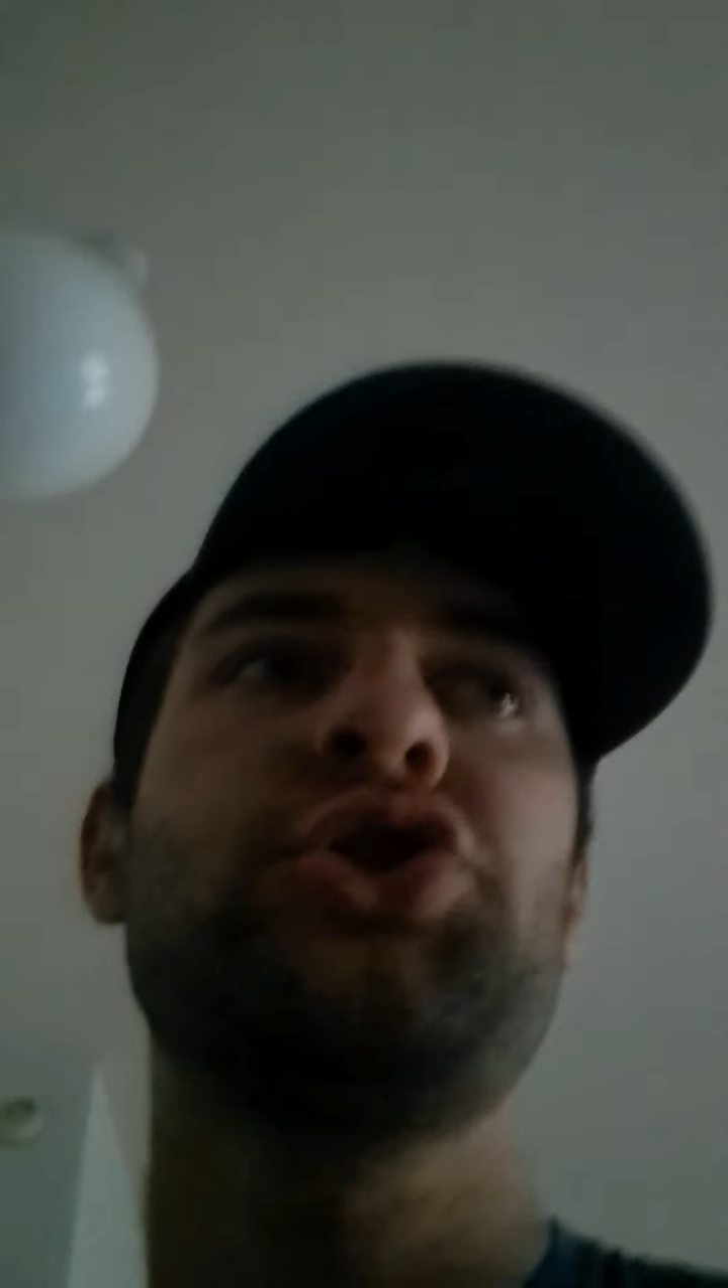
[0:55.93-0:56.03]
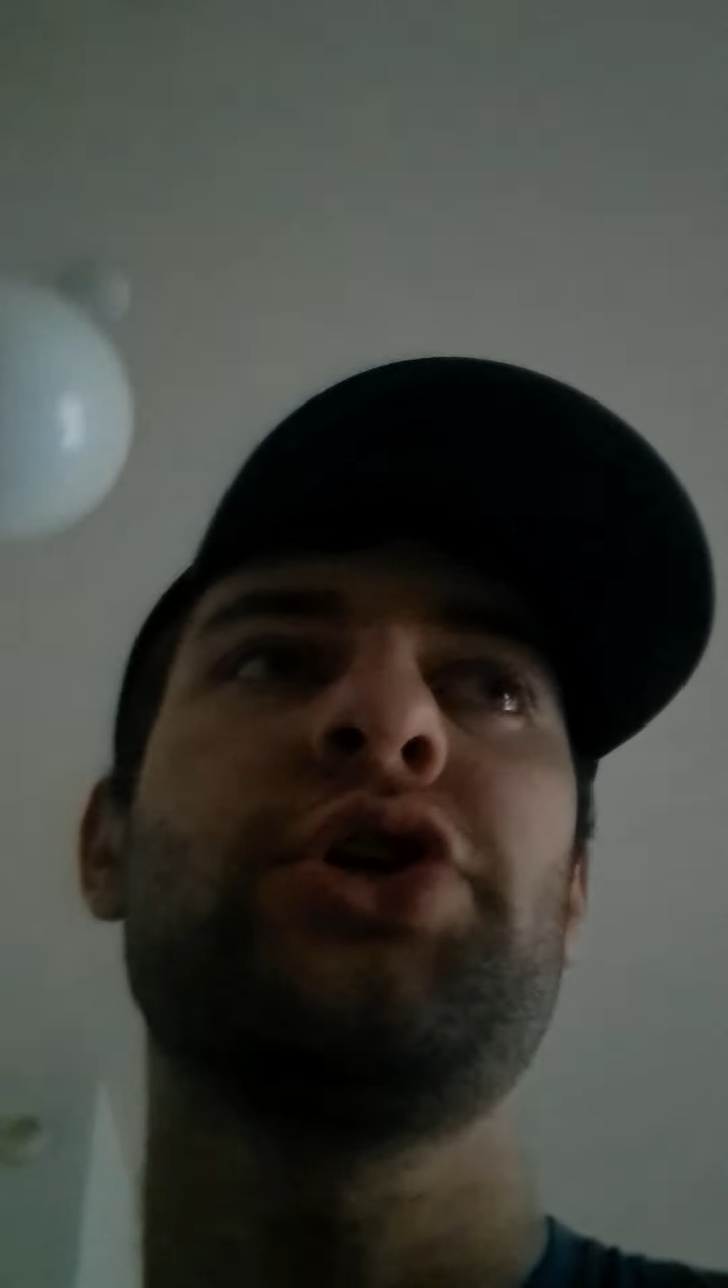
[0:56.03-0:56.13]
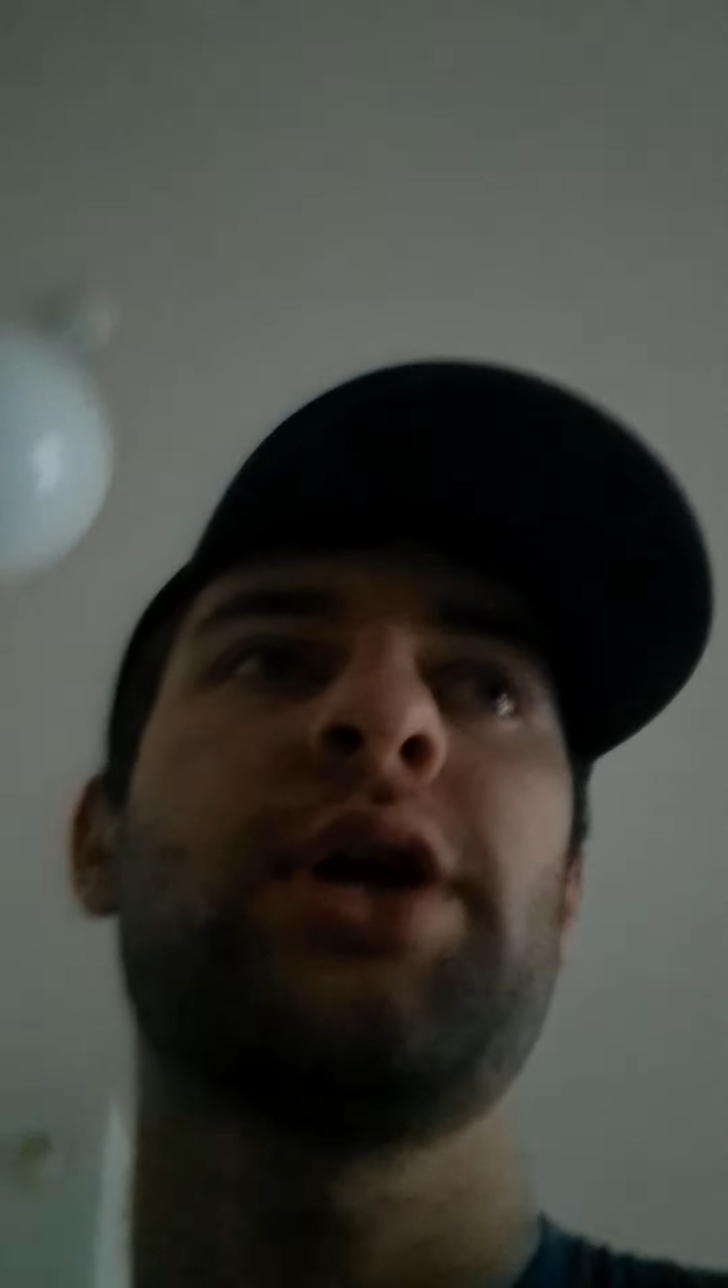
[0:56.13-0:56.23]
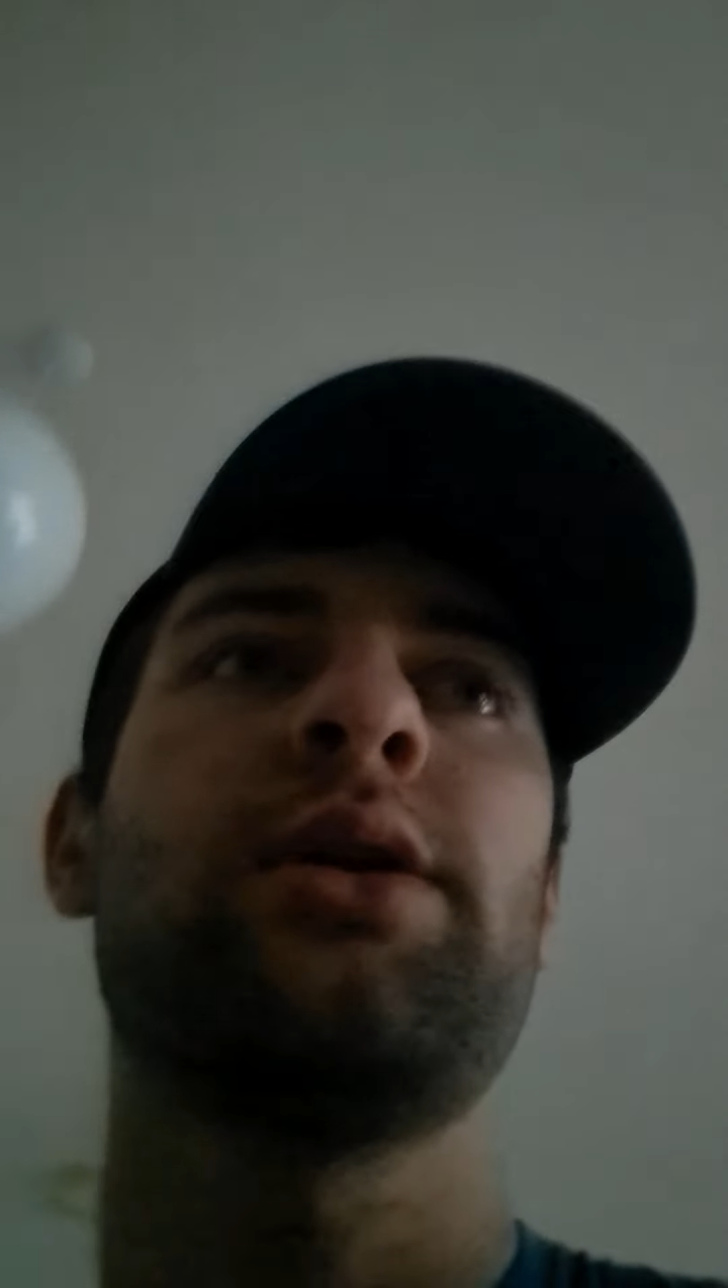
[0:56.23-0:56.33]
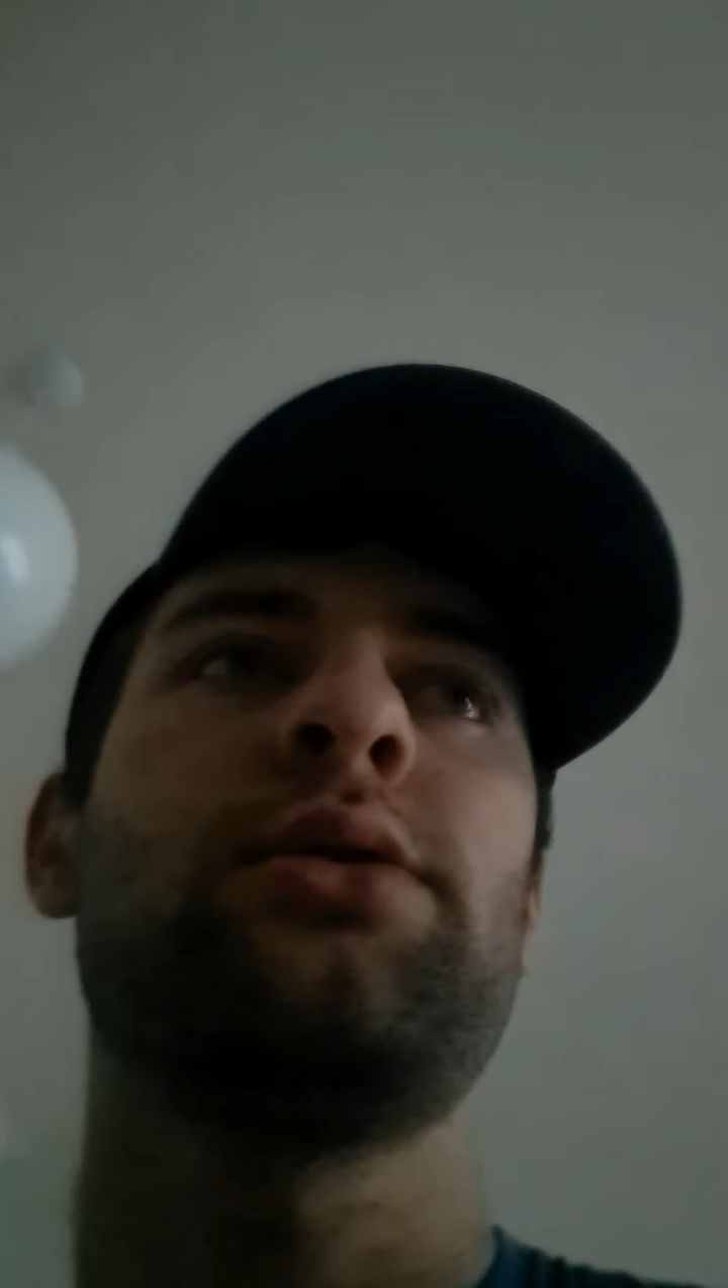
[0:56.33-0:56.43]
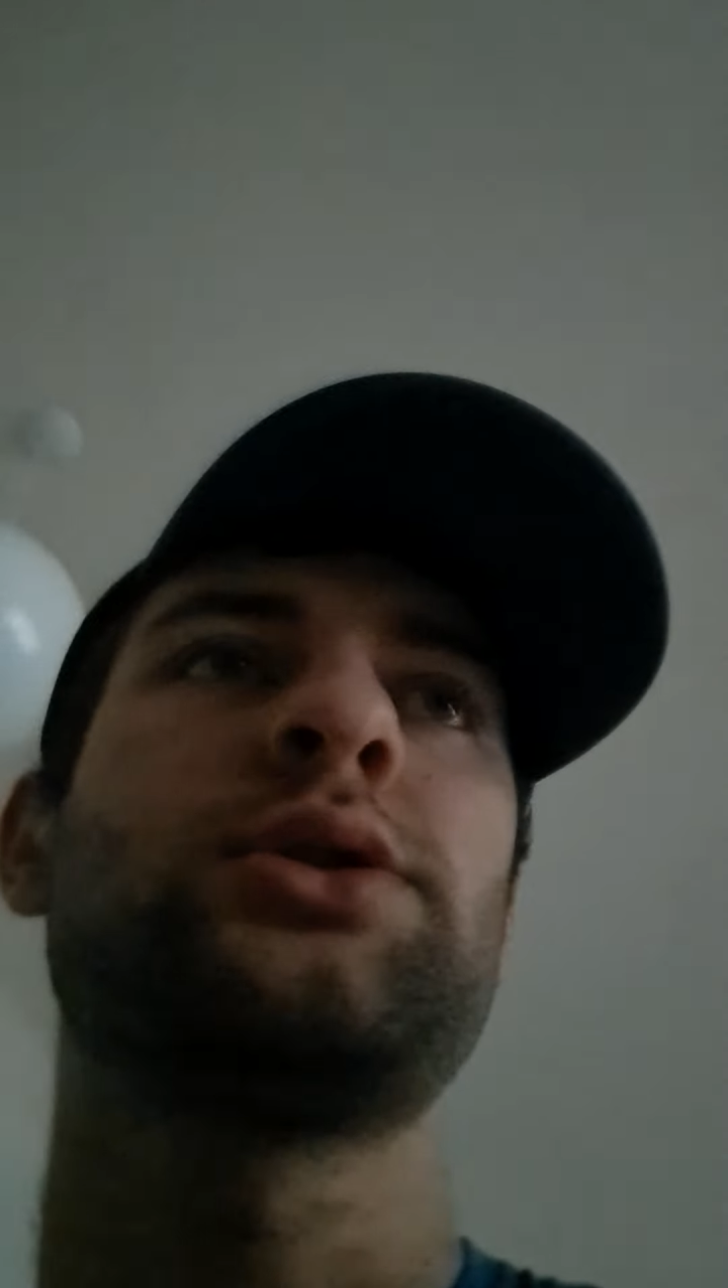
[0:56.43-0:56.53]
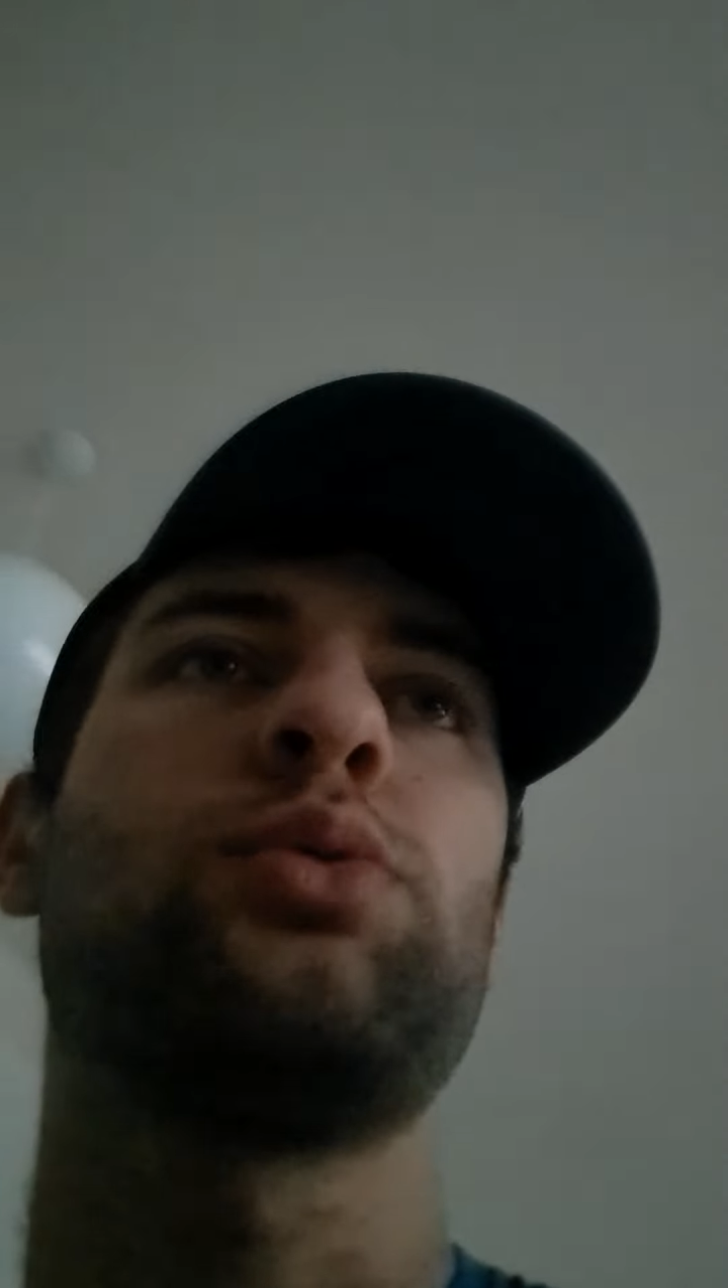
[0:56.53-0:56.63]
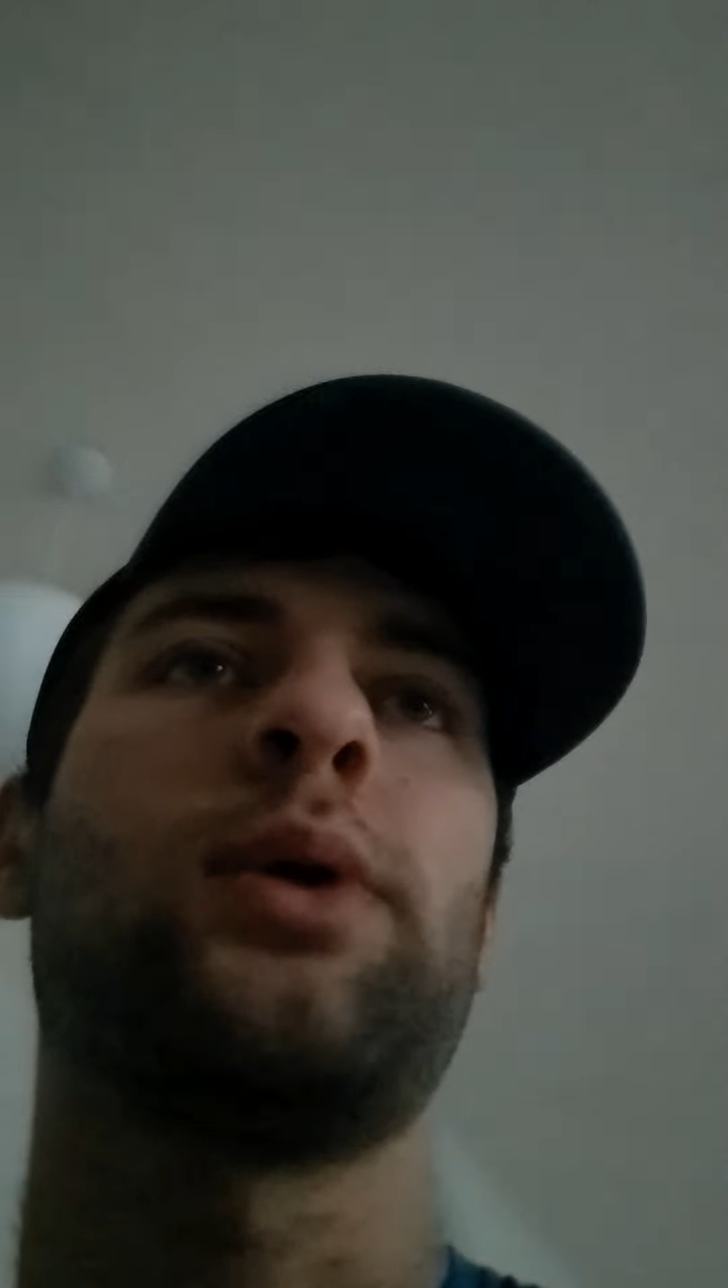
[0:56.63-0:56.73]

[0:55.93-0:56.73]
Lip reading: channels,